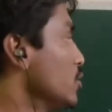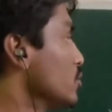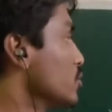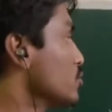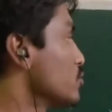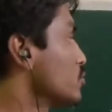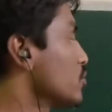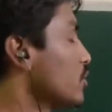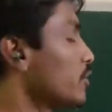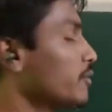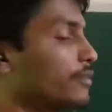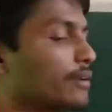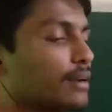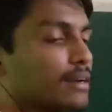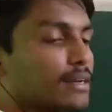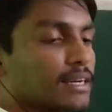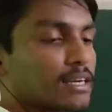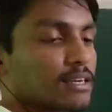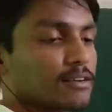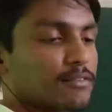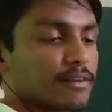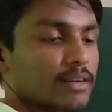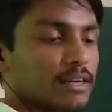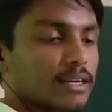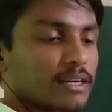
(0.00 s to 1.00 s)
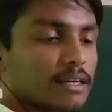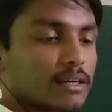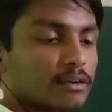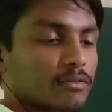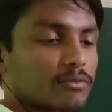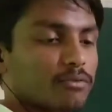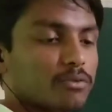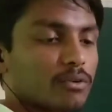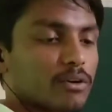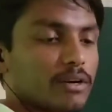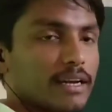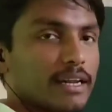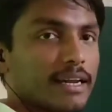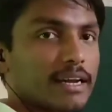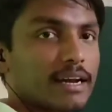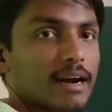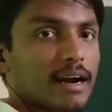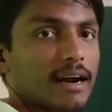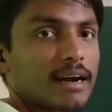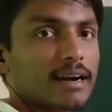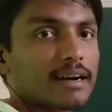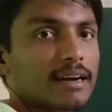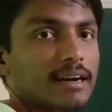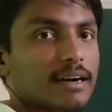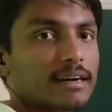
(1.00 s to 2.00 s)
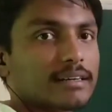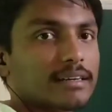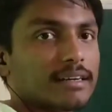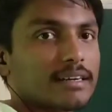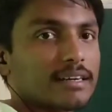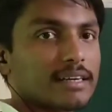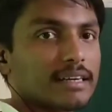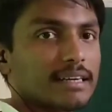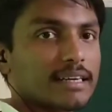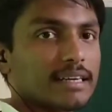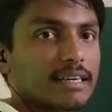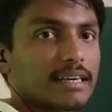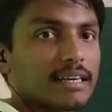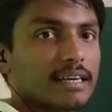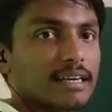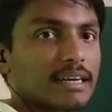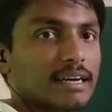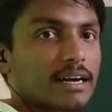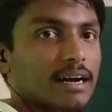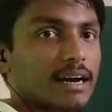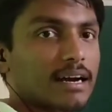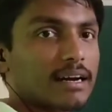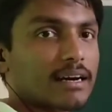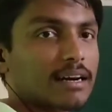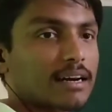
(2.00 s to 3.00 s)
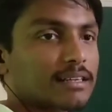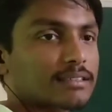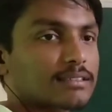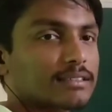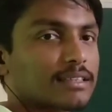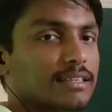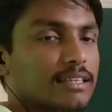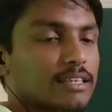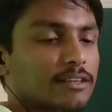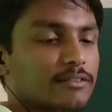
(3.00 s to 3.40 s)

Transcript: So when it will fully contraction,